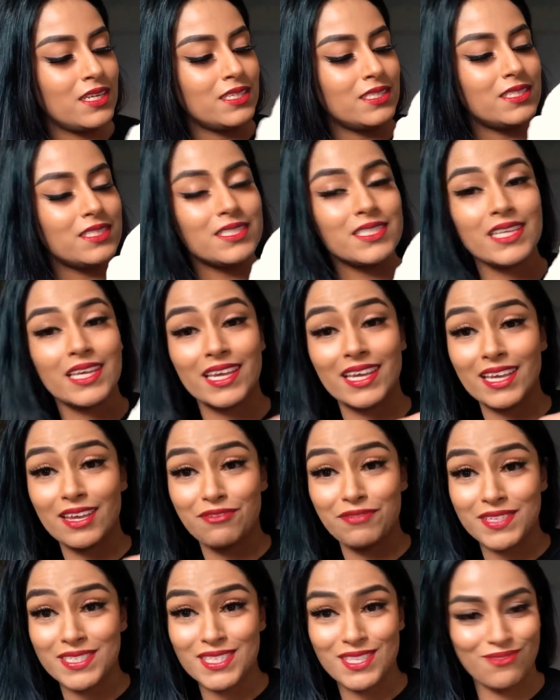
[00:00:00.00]
to see
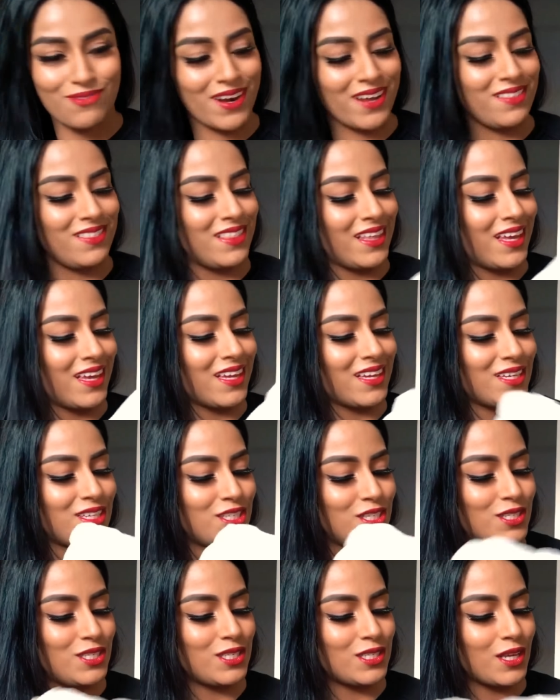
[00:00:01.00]
if it's the right thing.
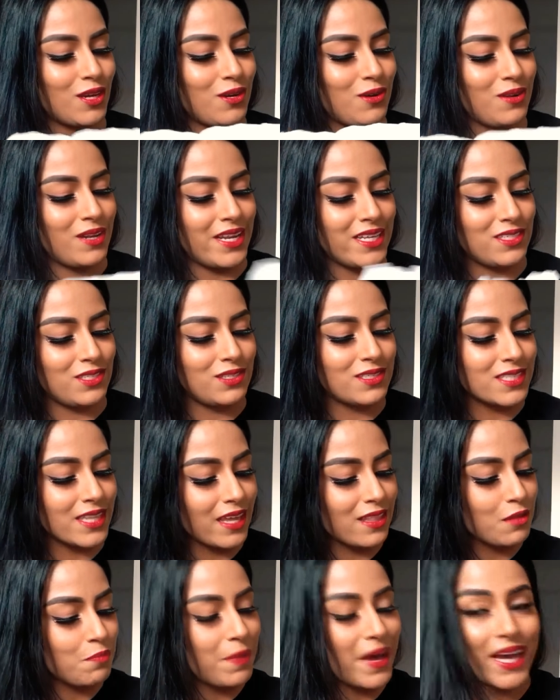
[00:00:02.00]
So let's just
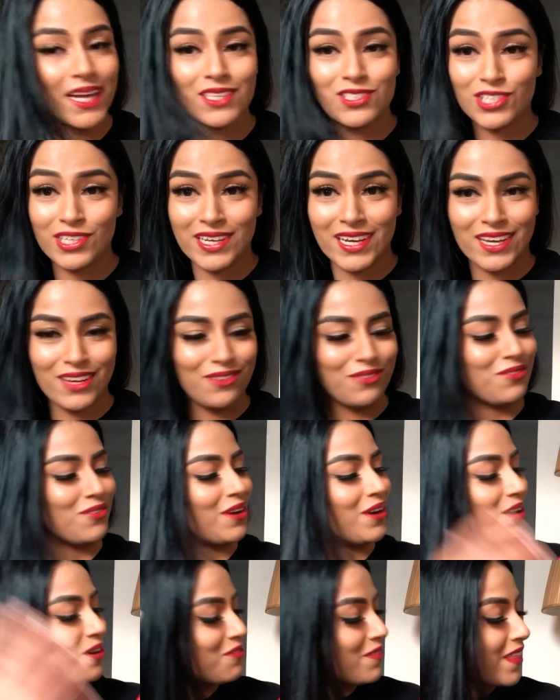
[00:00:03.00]
get the packaging out and throw
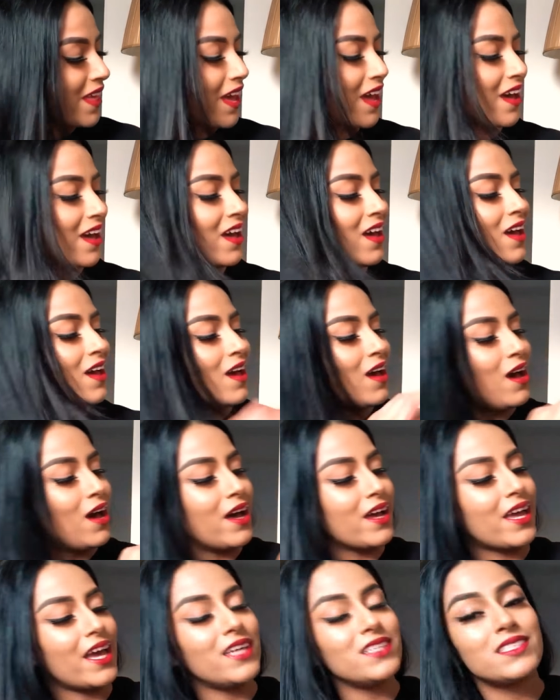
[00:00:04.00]
it over there.
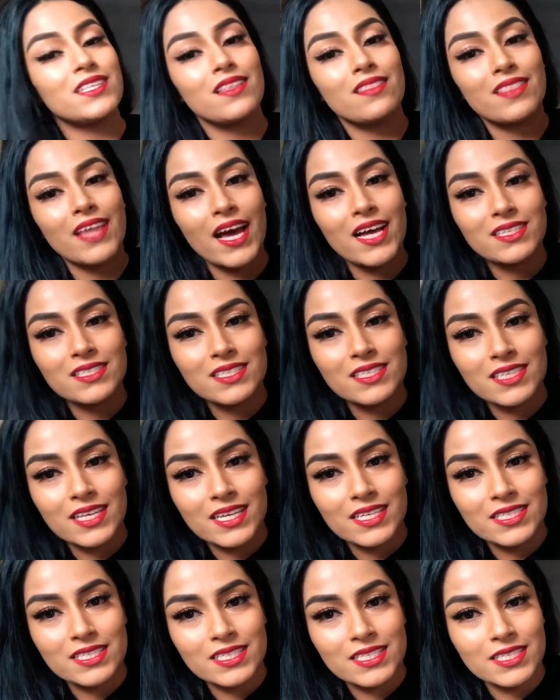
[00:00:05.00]
Okay, so that's
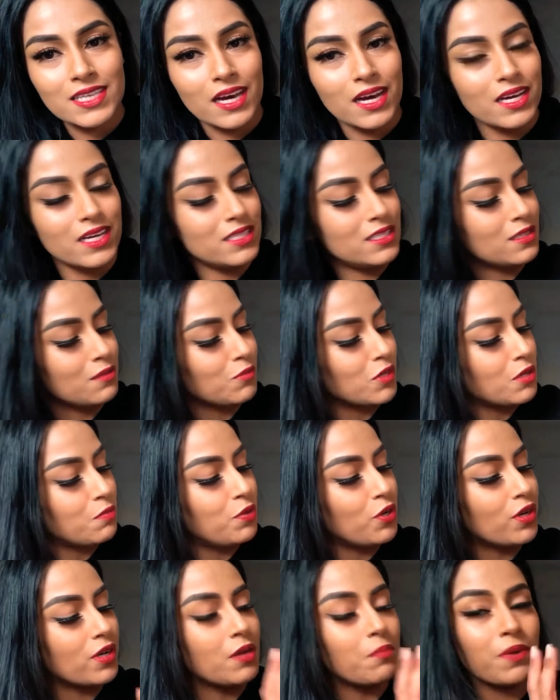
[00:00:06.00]
inside. So I'm gonna
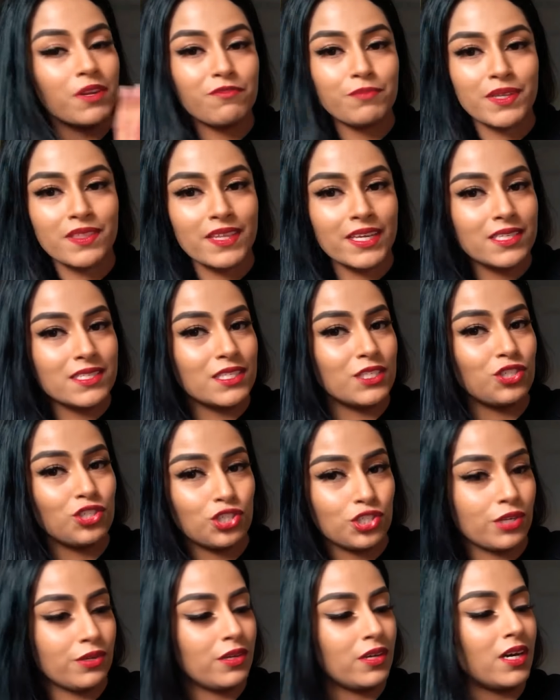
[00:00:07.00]
put a couple of my things in and
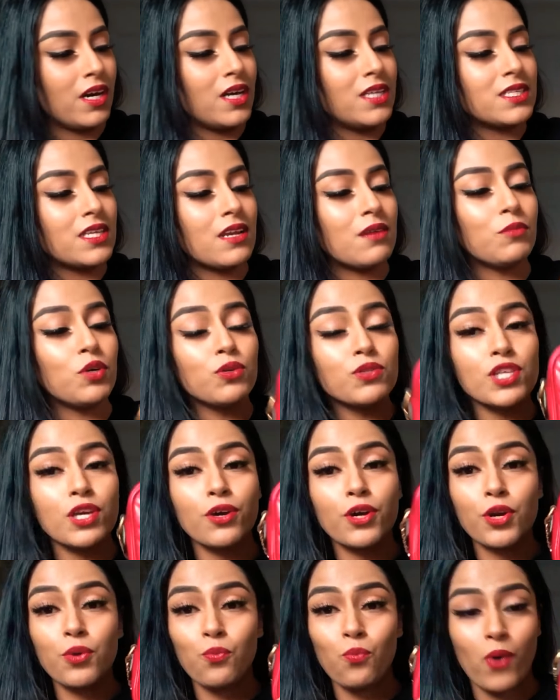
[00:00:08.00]
show you guys. And I'm also
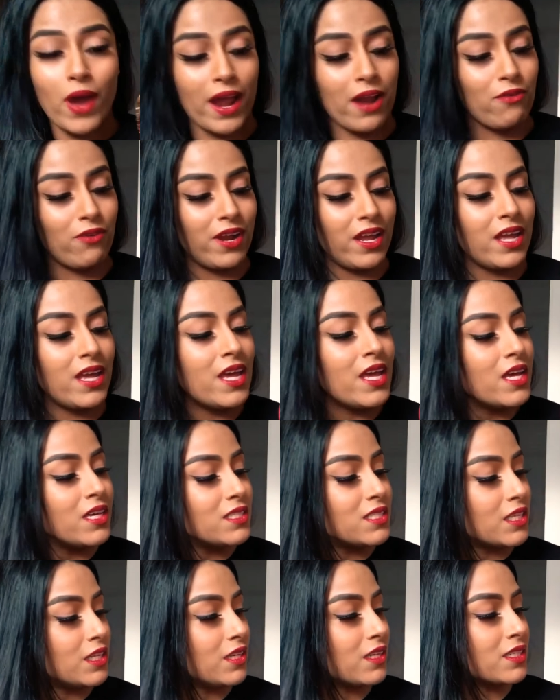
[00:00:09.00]
gonna wear it
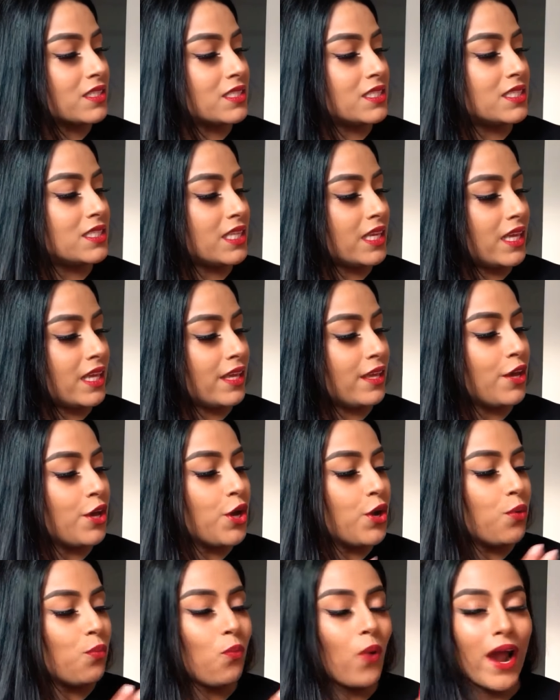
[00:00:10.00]
so you can see
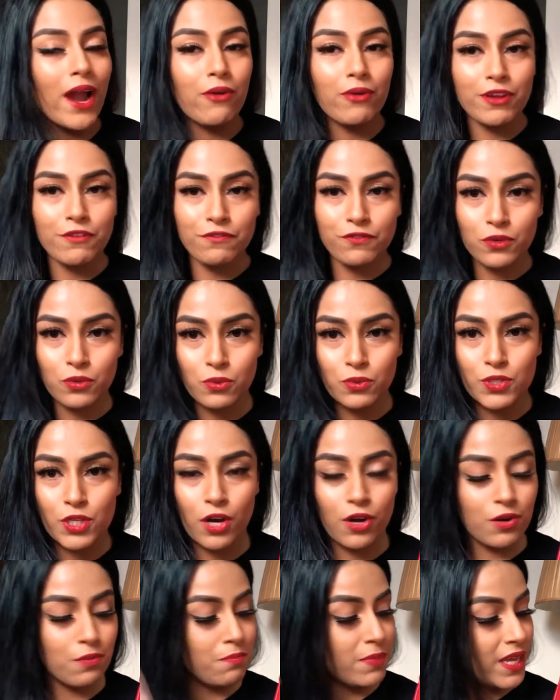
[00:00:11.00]
where it falls
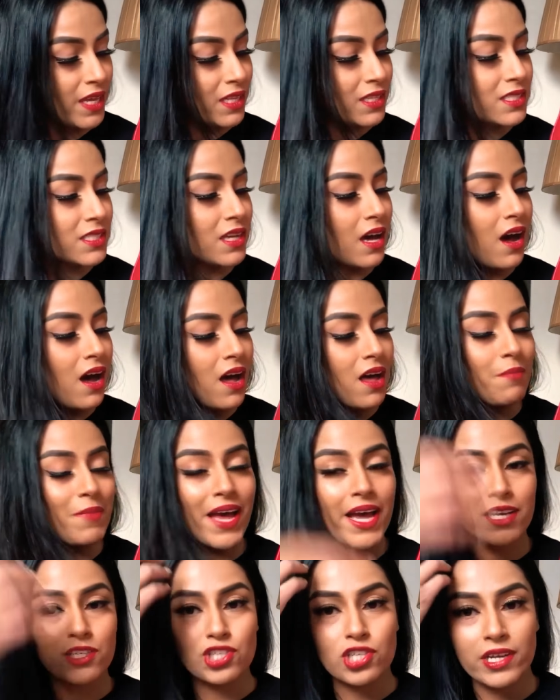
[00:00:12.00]
on me. So I'm
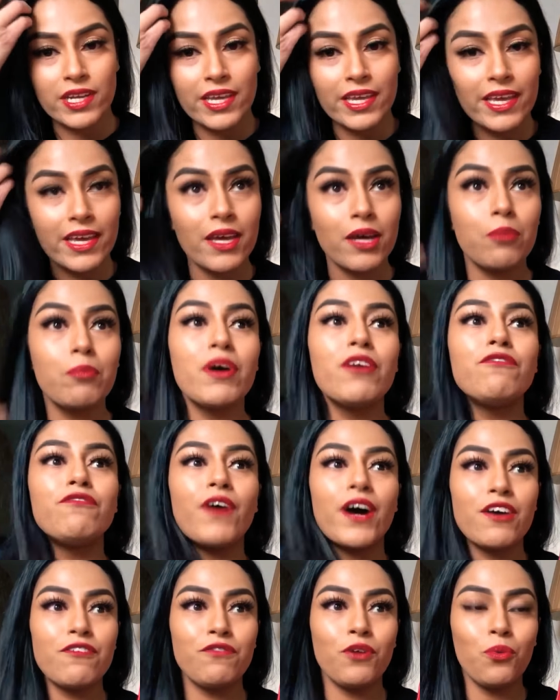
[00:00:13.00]
actually
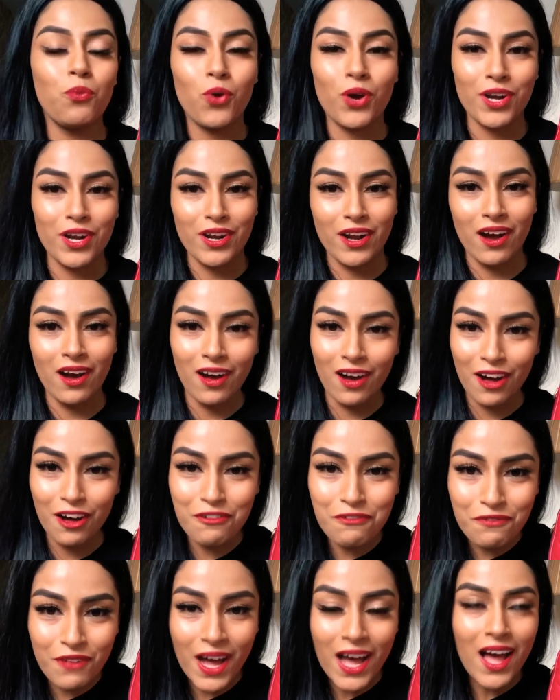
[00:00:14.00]

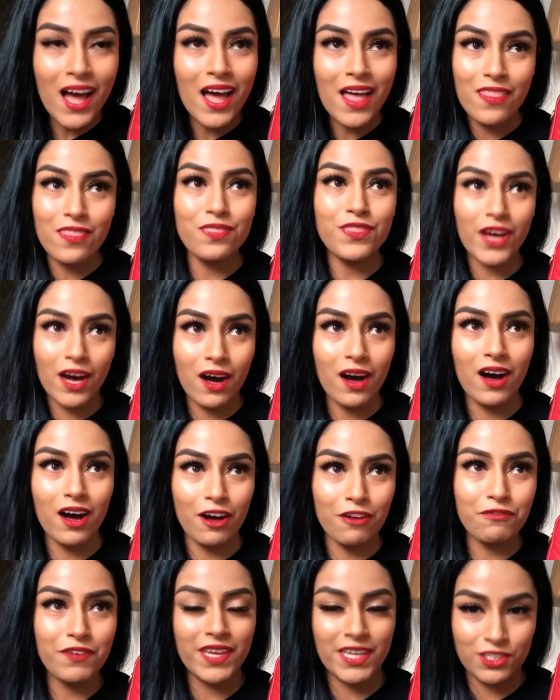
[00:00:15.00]
5'1½". The
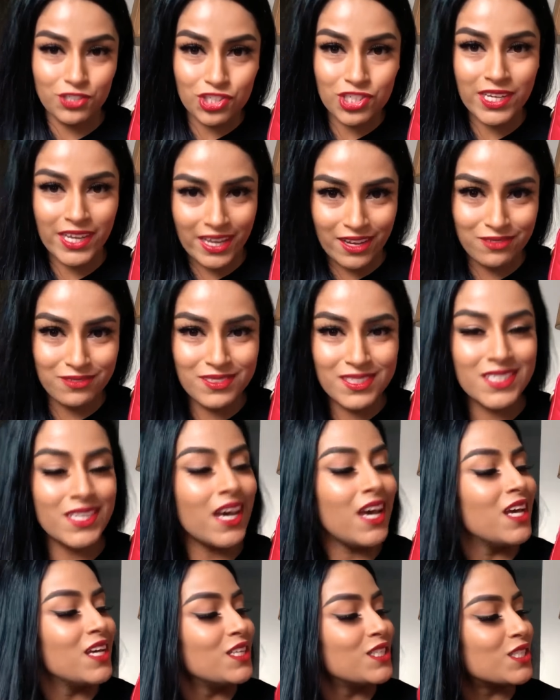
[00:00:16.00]
half inch counts.
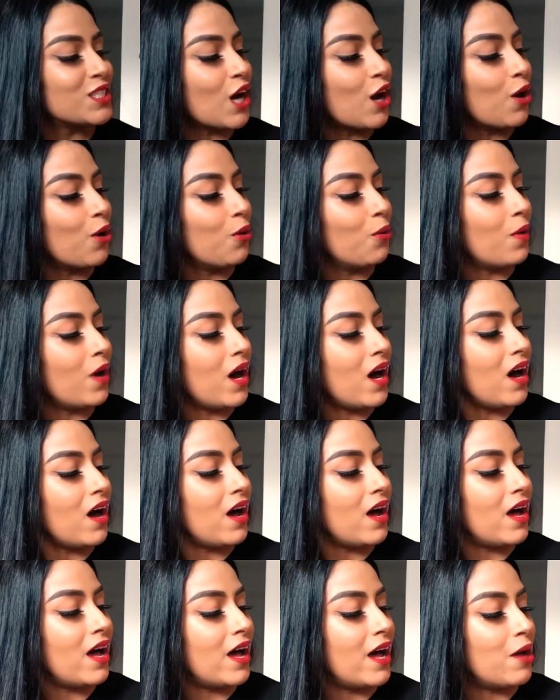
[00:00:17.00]
So
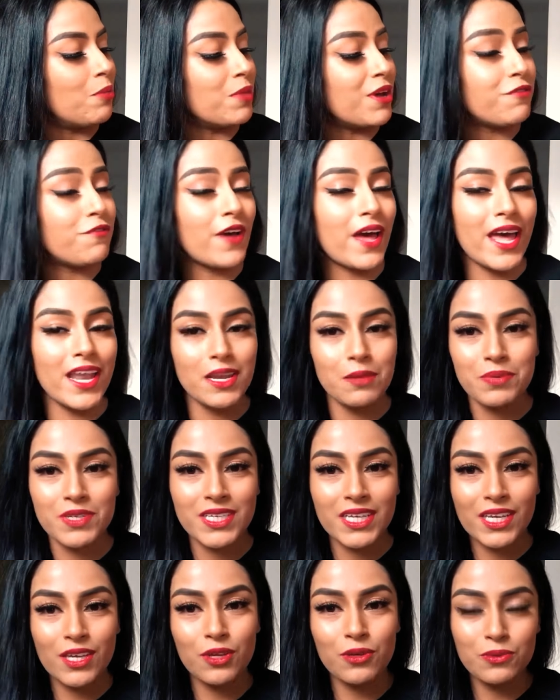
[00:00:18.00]
for
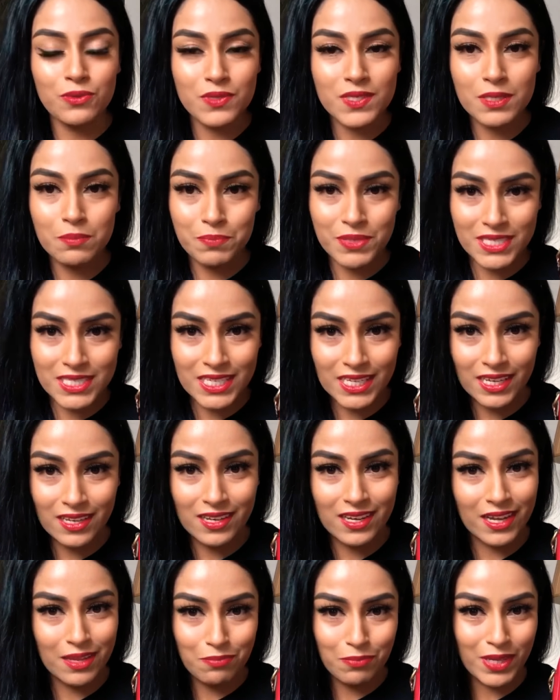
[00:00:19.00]
anybody who's petite
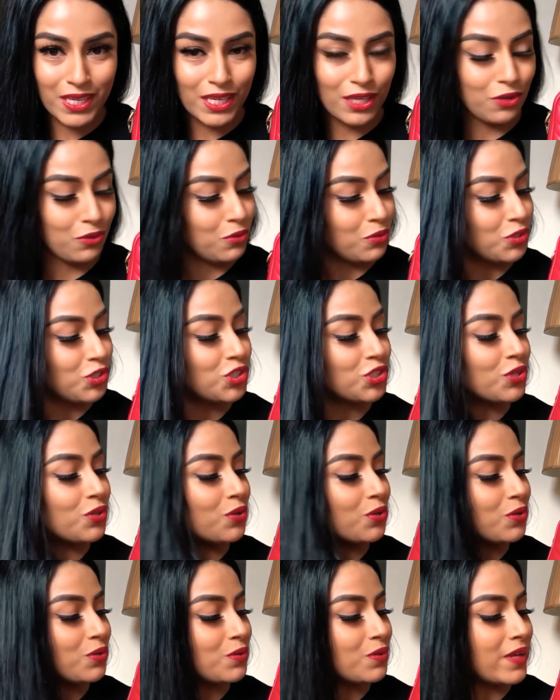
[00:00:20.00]
like me or
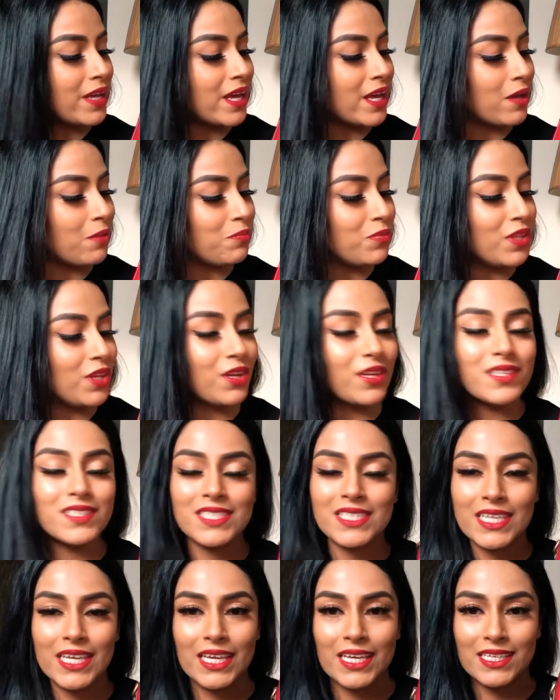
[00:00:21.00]
short, you can
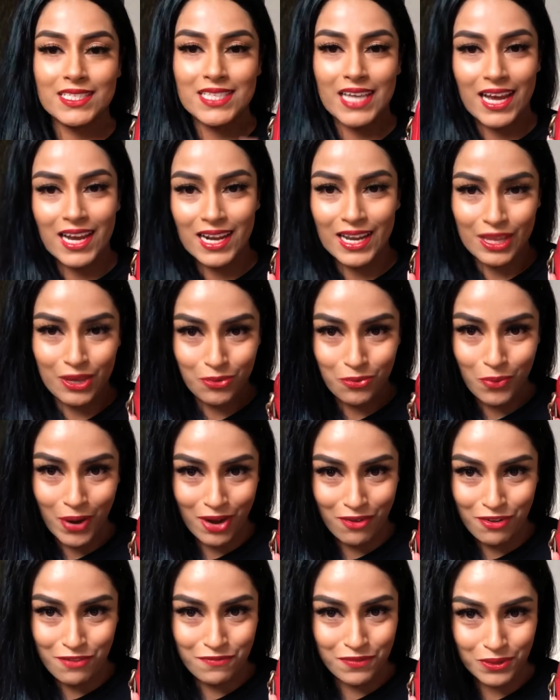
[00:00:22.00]
see exactly
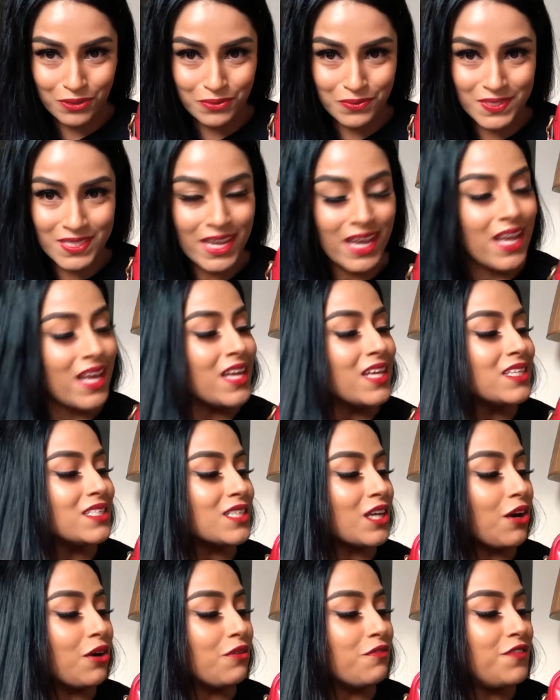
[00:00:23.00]
where it falls.
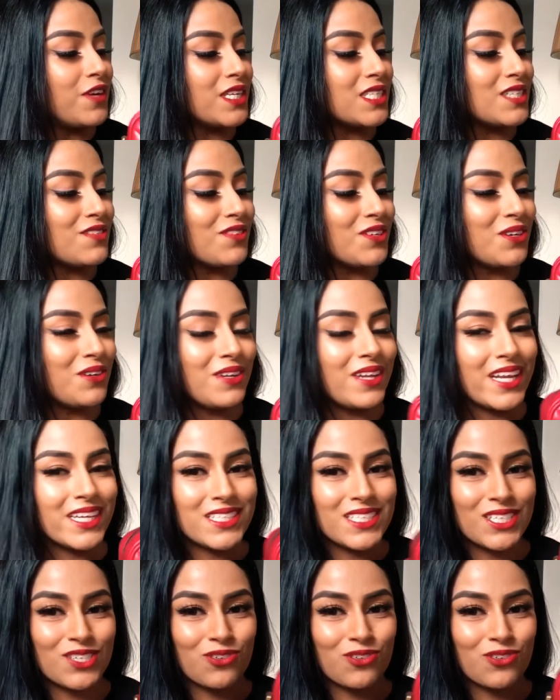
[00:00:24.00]
So first of all, let's